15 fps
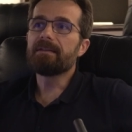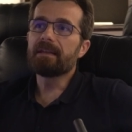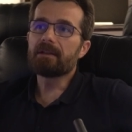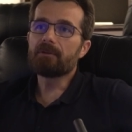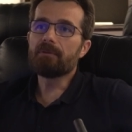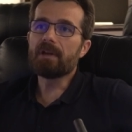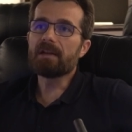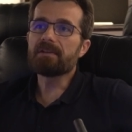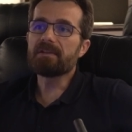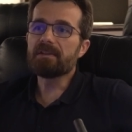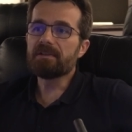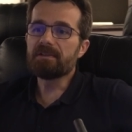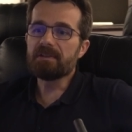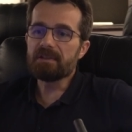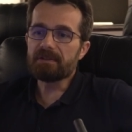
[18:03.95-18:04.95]
they
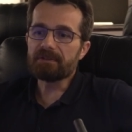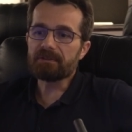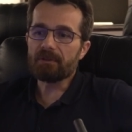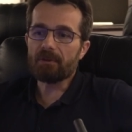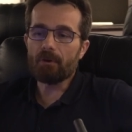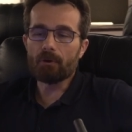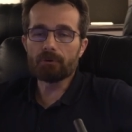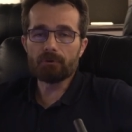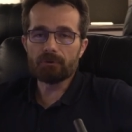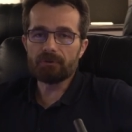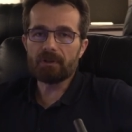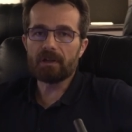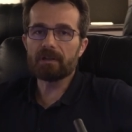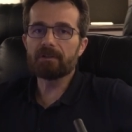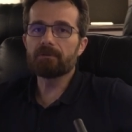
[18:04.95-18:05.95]
created this uh, auto
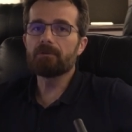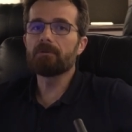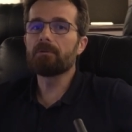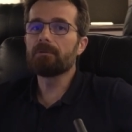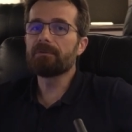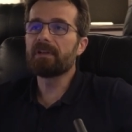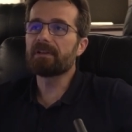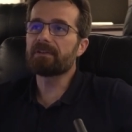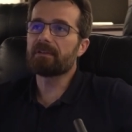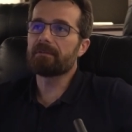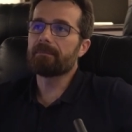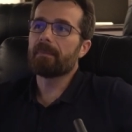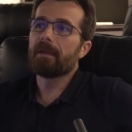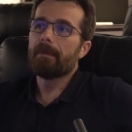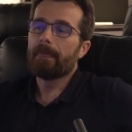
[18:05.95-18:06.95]
target curve that
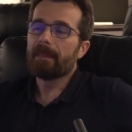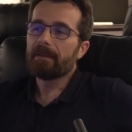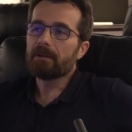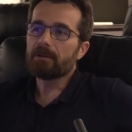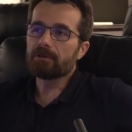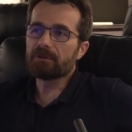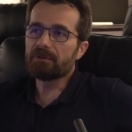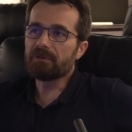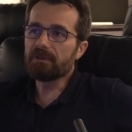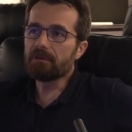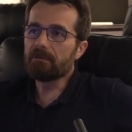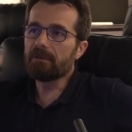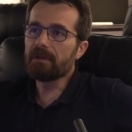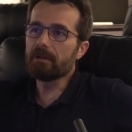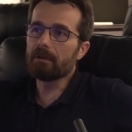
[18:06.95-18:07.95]

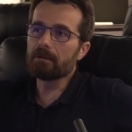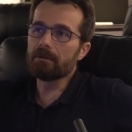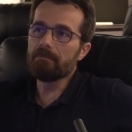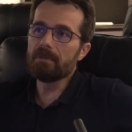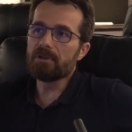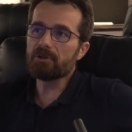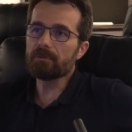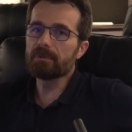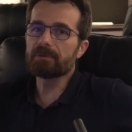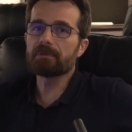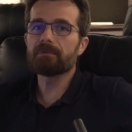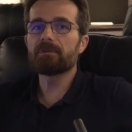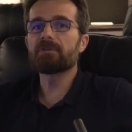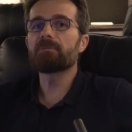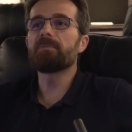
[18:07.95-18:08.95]
considering all the measurements
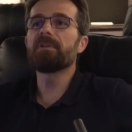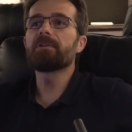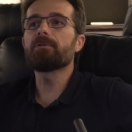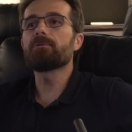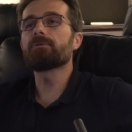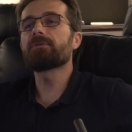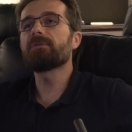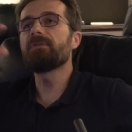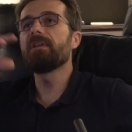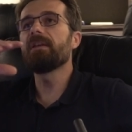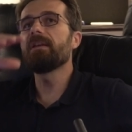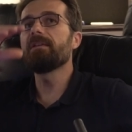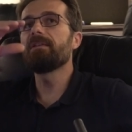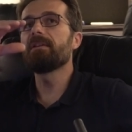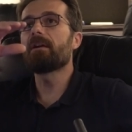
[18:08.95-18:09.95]
of the speakers,
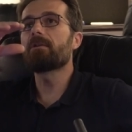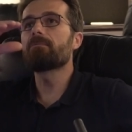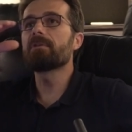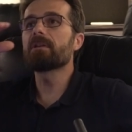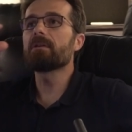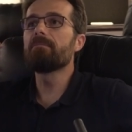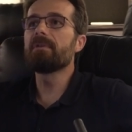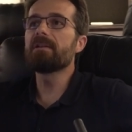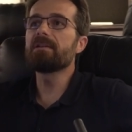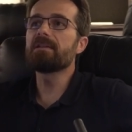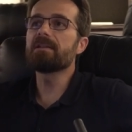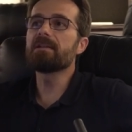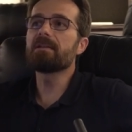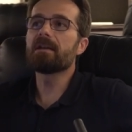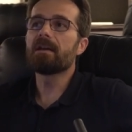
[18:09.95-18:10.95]
they, they are
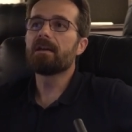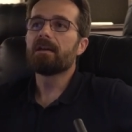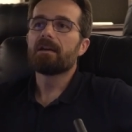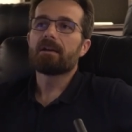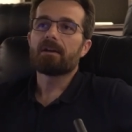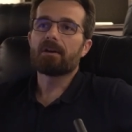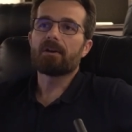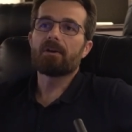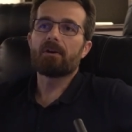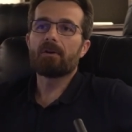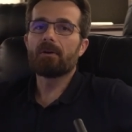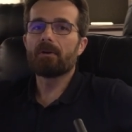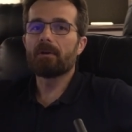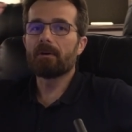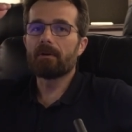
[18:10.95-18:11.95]
recommending uh
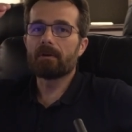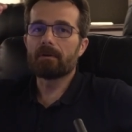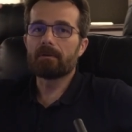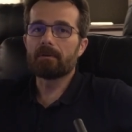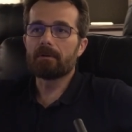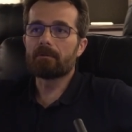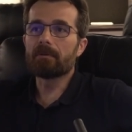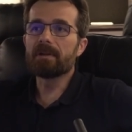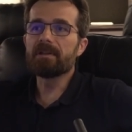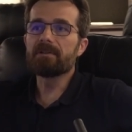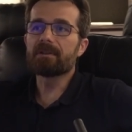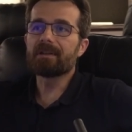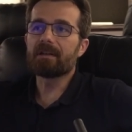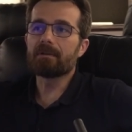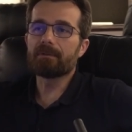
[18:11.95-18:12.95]
uh, uh, uh, already
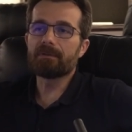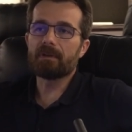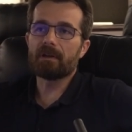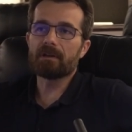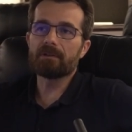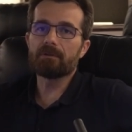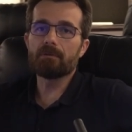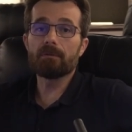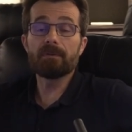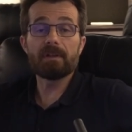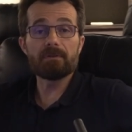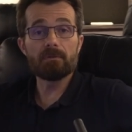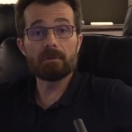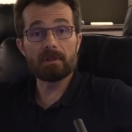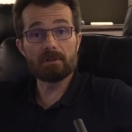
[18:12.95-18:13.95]
a kind of target curve
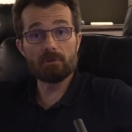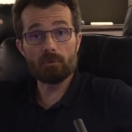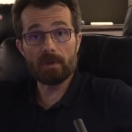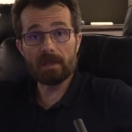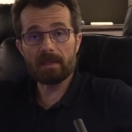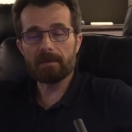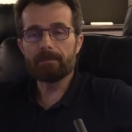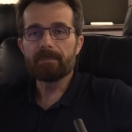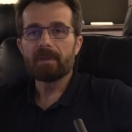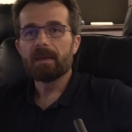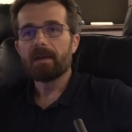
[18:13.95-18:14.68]
that you can tweak